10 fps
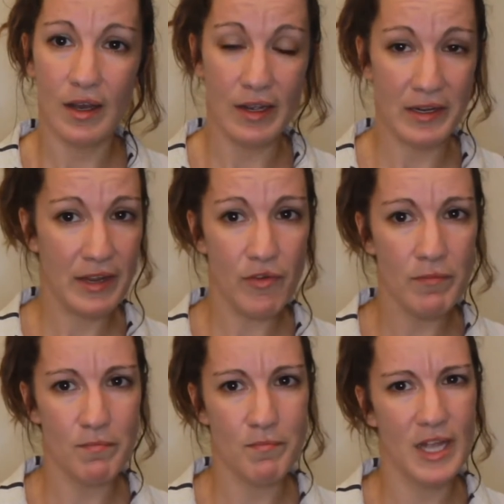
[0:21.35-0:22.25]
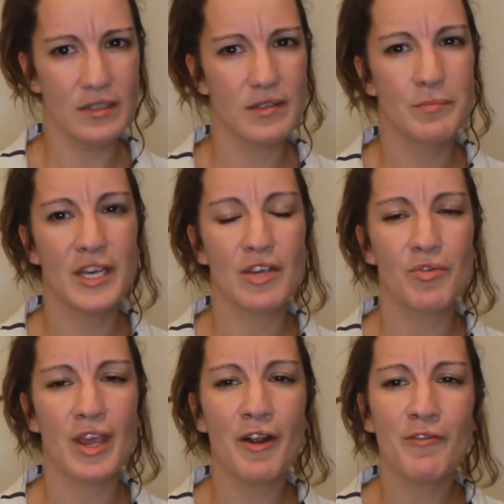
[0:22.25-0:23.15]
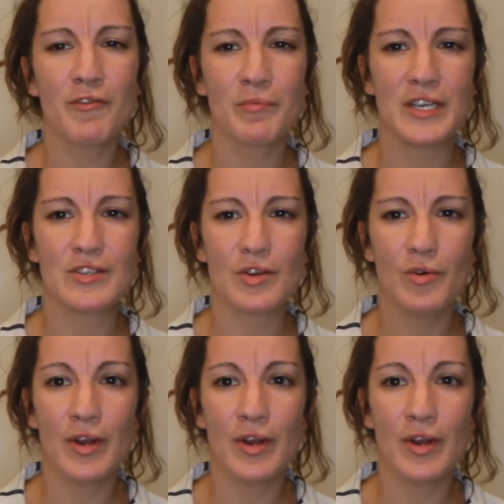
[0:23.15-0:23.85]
I never meant to make you care for me so,